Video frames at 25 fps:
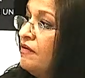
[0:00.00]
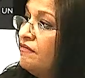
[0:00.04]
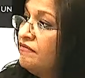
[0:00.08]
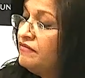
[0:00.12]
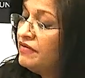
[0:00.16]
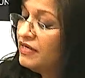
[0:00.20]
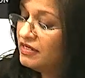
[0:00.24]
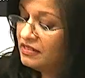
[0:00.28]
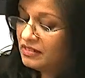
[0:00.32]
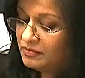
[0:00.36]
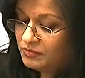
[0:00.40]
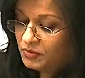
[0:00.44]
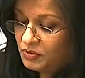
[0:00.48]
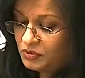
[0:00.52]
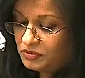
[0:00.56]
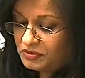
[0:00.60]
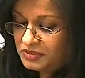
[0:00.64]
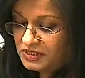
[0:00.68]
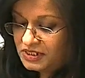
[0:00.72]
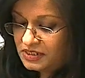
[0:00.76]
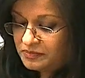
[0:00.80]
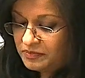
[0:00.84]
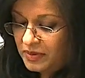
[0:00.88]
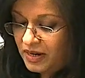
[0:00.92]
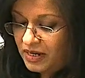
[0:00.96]
Furthermore,
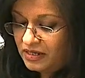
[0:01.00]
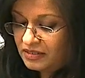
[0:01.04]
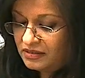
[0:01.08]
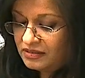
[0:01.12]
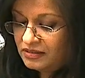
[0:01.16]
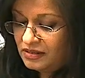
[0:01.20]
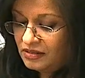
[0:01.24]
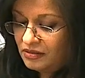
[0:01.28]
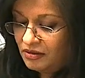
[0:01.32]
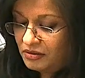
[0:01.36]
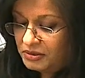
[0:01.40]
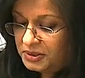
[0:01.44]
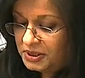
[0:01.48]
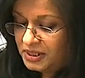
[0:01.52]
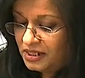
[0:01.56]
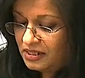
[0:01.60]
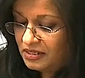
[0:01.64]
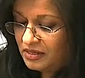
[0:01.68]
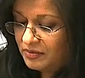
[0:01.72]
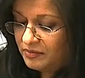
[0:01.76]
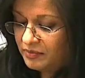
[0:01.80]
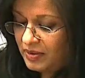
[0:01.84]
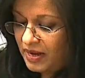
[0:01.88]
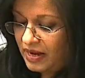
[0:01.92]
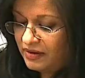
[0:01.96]
despite theological
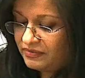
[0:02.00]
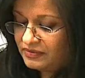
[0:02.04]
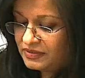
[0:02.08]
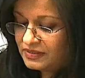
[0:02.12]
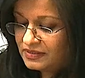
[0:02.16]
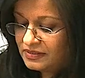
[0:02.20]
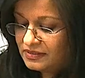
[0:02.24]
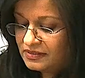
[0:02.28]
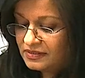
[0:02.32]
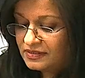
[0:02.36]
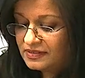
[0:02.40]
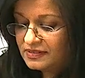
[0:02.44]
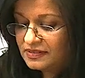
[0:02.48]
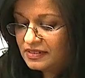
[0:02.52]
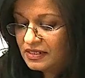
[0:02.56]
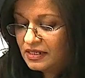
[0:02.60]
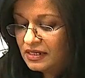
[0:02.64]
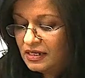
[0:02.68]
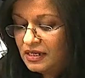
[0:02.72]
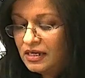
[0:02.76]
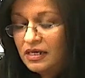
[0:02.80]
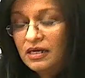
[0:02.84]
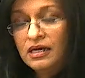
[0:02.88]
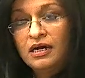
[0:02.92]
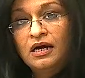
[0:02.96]
comparisons,
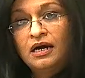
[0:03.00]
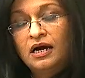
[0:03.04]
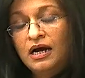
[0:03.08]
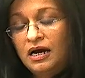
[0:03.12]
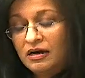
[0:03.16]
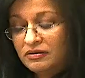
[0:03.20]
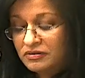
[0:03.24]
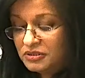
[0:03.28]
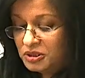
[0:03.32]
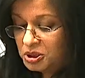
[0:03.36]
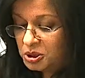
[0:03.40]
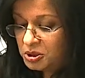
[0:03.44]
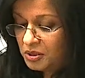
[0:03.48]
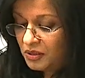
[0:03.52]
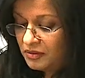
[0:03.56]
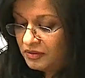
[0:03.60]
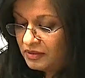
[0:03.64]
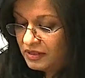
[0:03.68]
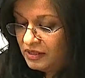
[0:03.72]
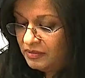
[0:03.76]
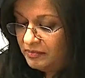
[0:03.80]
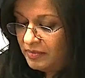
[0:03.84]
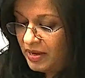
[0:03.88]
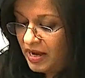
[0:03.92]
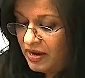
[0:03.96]
how
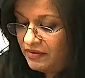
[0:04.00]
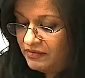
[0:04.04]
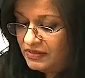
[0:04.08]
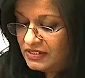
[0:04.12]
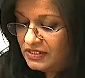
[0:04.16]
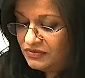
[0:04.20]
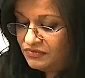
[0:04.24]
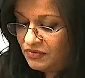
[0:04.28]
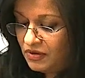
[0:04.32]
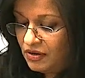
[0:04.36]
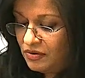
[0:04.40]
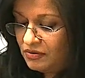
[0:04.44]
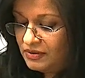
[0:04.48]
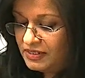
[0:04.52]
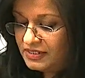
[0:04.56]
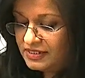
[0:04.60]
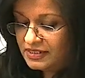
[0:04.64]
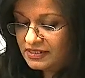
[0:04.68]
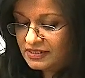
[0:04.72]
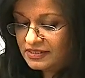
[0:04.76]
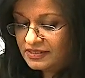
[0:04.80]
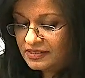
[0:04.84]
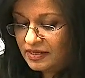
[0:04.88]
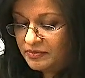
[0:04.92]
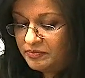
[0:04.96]
strongly Mary's role as
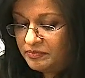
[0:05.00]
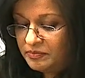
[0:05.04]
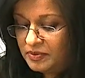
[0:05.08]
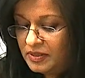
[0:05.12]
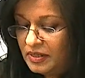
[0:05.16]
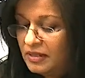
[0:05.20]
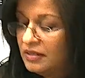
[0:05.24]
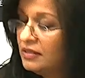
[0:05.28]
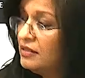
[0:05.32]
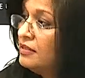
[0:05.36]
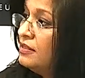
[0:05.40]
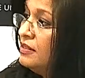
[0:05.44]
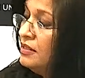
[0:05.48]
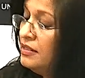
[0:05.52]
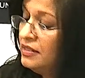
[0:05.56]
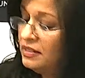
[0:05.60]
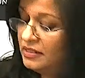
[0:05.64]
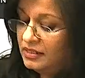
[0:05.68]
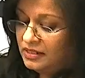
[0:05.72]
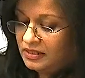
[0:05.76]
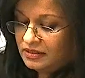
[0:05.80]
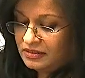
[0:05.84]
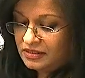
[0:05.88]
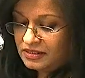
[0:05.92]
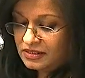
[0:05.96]
exemplar
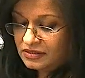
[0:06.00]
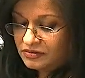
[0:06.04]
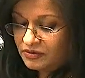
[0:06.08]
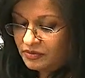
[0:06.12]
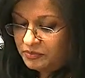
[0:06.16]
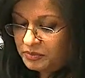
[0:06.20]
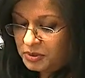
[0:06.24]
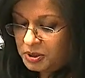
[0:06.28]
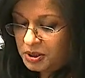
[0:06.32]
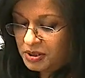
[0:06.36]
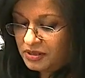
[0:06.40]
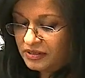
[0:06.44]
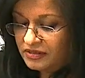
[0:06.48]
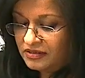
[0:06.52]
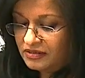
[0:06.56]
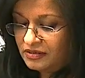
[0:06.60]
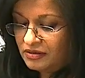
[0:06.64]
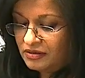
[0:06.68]
in the scriptural and